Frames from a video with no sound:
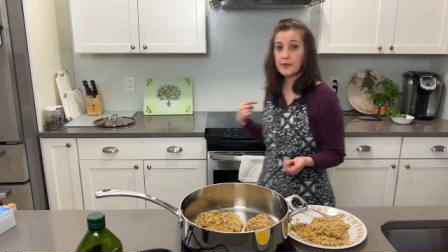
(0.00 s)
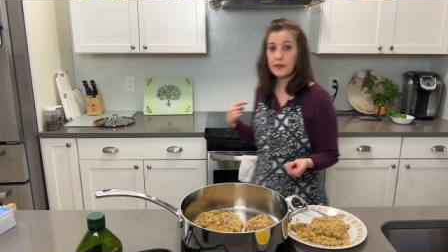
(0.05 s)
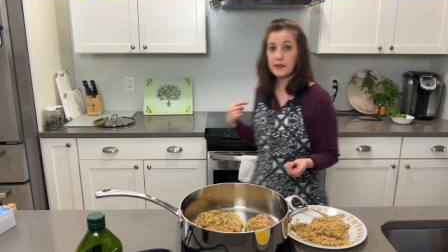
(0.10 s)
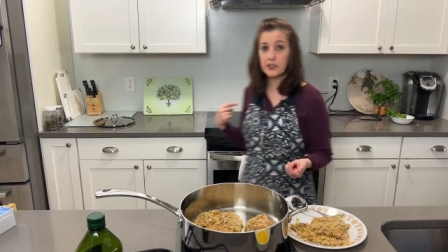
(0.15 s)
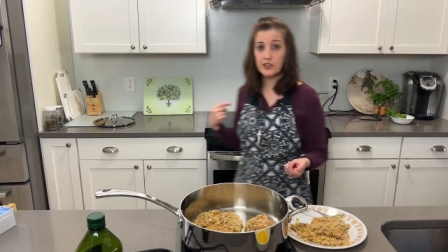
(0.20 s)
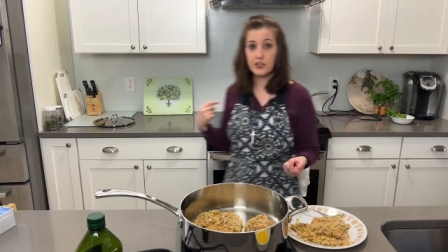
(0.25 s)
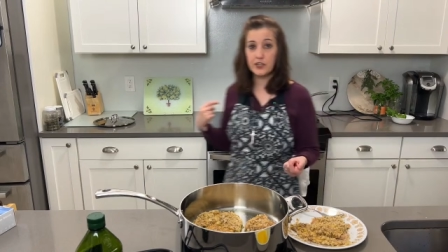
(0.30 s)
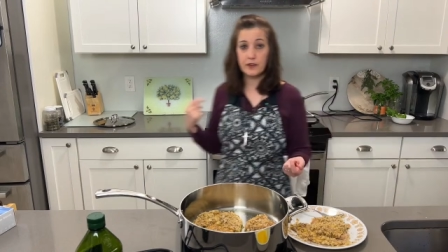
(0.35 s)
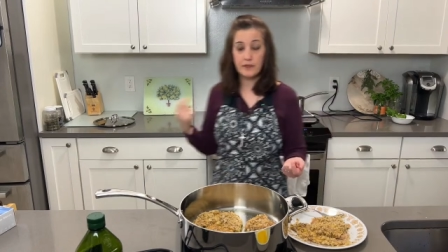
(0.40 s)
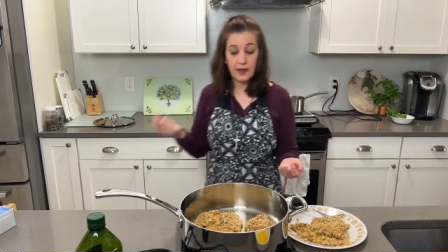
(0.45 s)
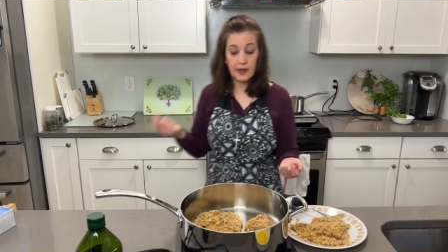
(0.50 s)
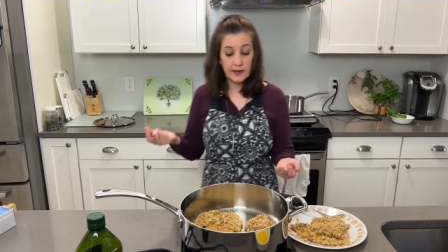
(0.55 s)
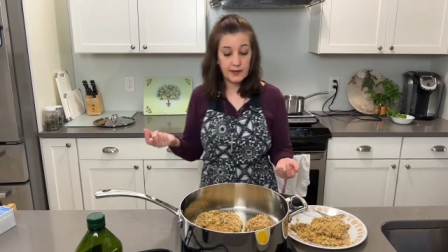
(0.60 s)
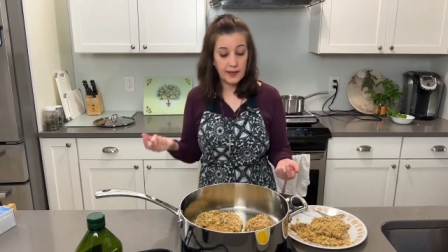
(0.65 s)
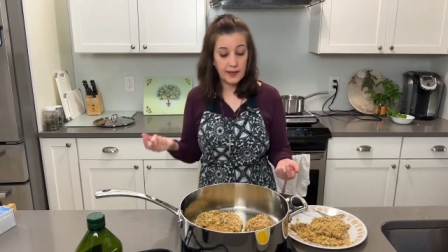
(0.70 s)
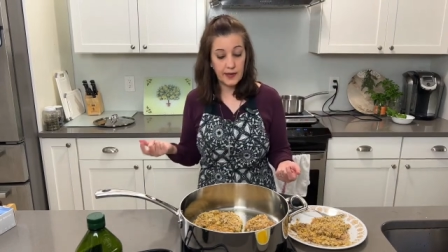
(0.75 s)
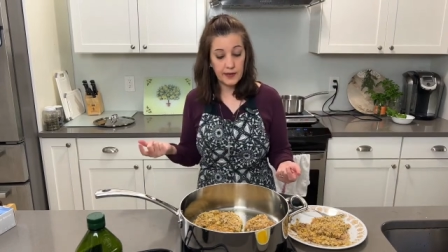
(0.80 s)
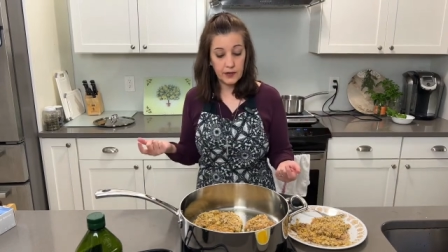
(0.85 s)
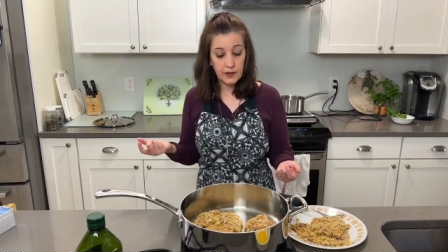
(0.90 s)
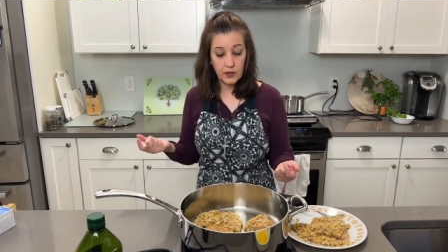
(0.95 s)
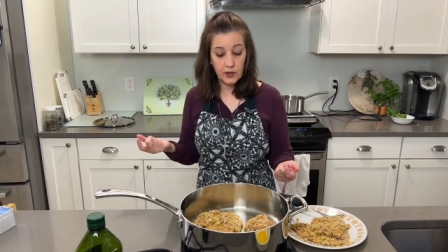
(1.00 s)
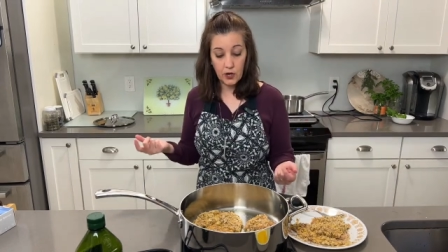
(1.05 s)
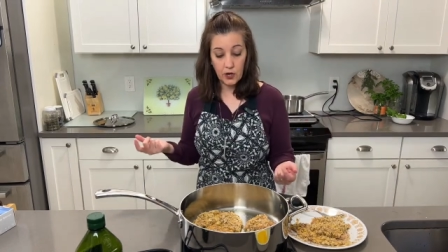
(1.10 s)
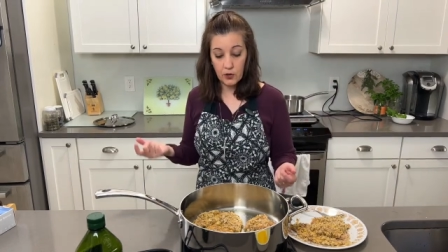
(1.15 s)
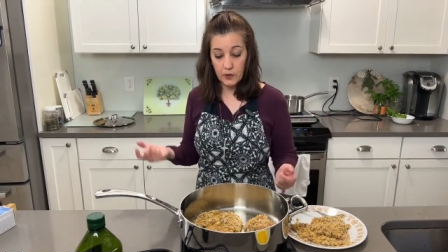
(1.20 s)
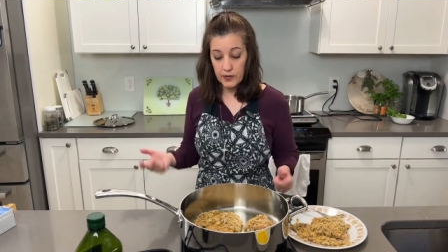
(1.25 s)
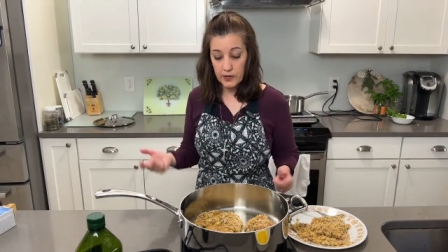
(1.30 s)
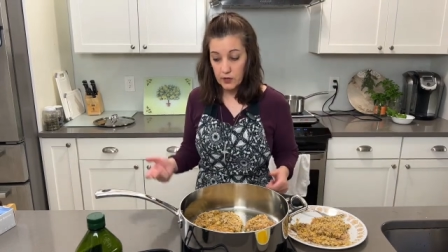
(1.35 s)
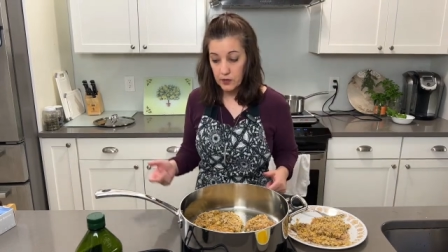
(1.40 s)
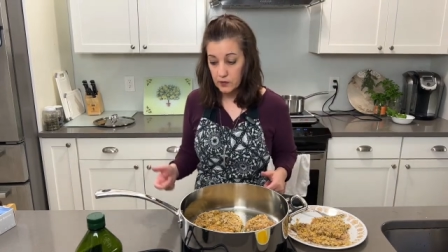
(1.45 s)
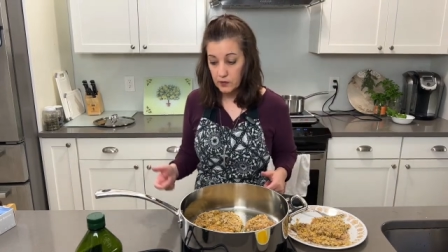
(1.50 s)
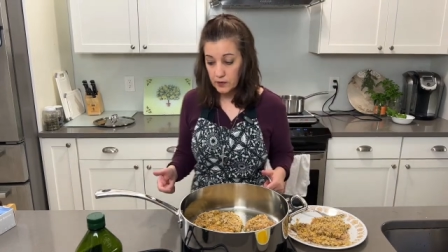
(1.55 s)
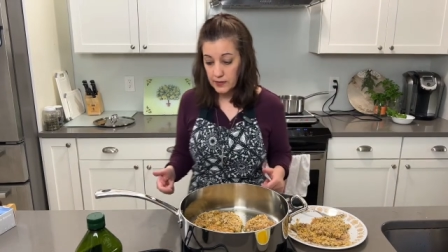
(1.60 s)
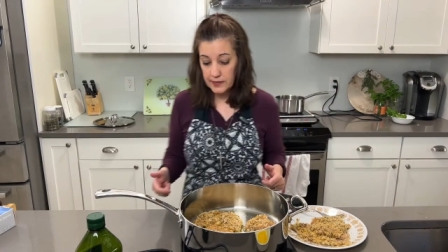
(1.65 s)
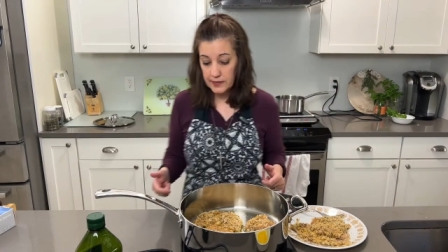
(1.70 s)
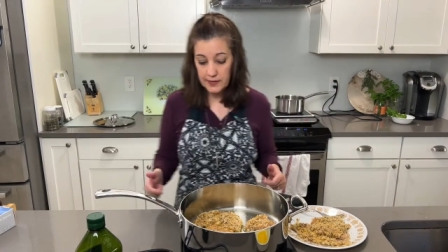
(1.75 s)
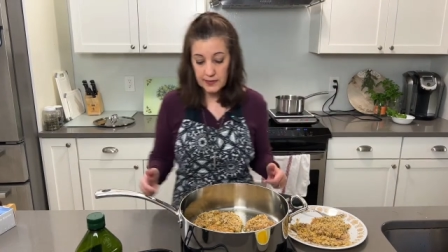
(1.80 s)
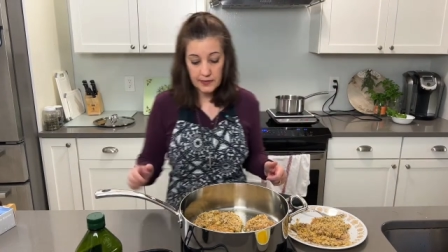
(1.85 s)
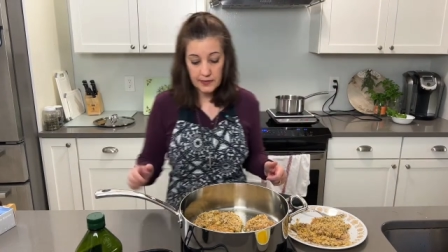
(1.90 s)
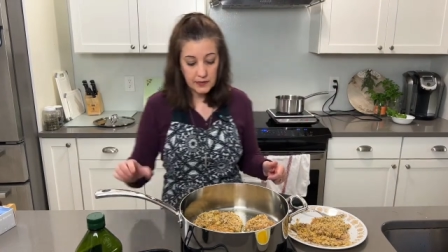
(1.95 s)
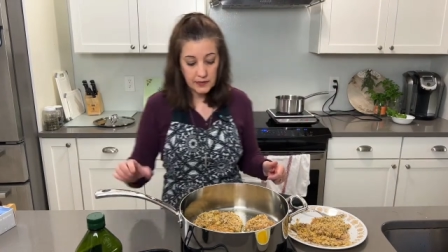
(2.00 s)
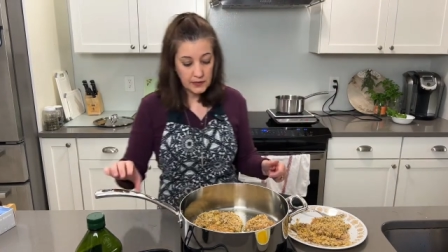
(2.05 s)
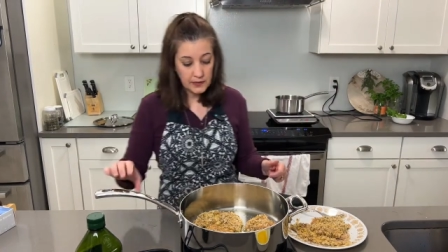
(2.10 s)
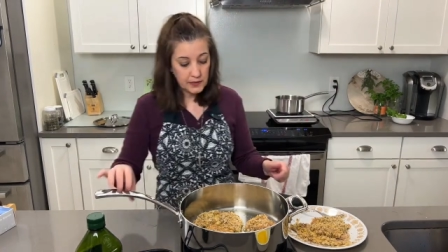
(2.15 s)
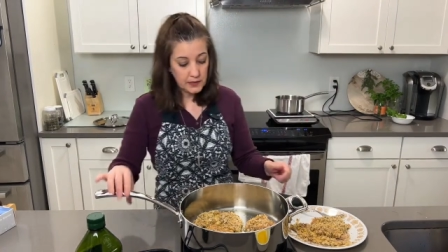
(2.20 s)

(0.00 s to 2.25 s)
I should have had that going already